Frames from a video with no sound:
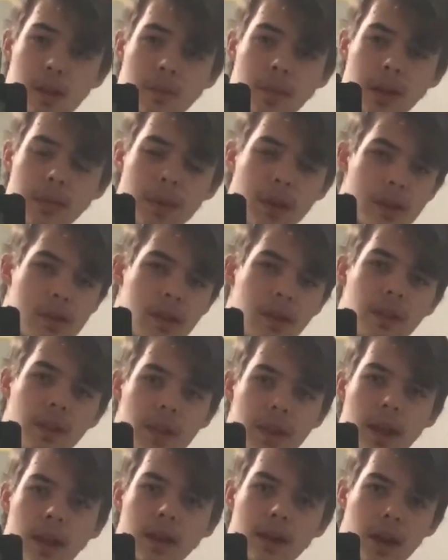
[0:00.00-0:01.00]
I made because in
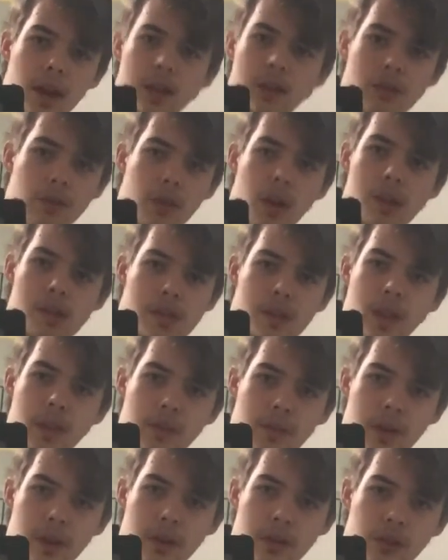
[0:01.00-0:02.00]
the end I crossed
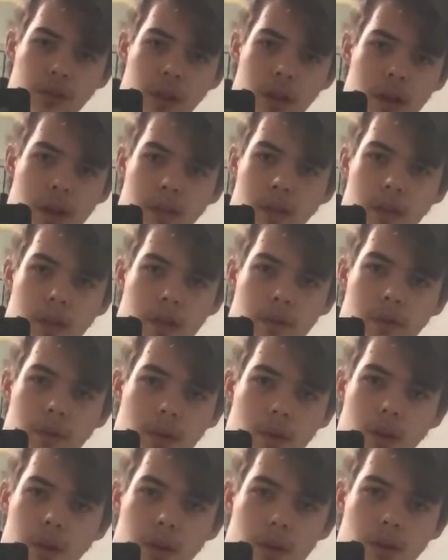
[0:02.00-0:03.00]
that finish line and
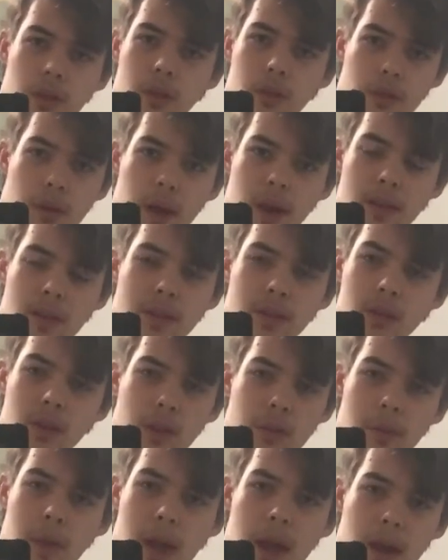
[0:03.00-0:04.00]
therefore earned the right to
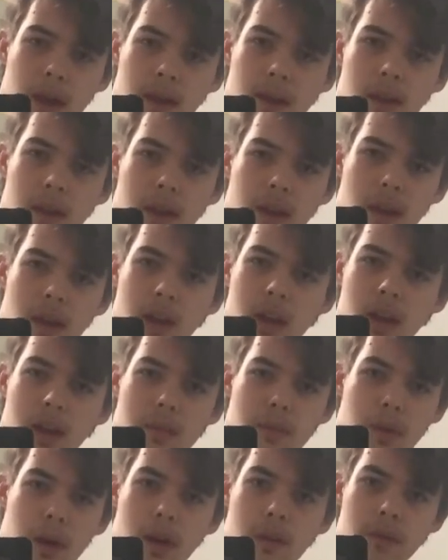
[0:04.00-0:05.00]
look back
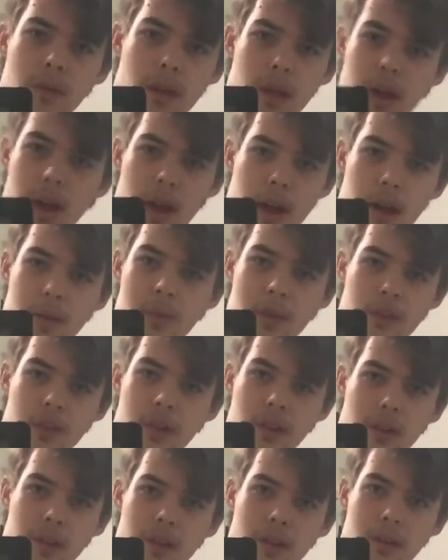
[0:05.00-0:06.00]
and marvel at how much
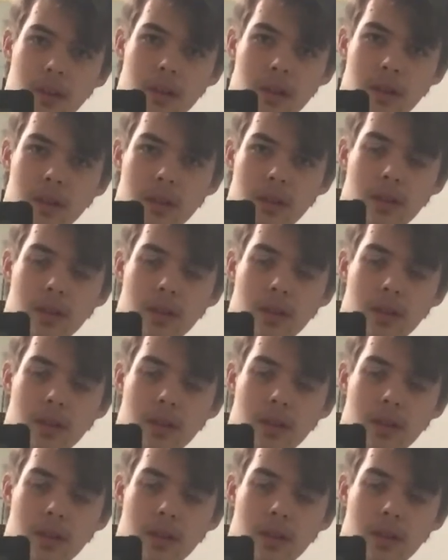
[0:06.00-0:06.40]
I learned.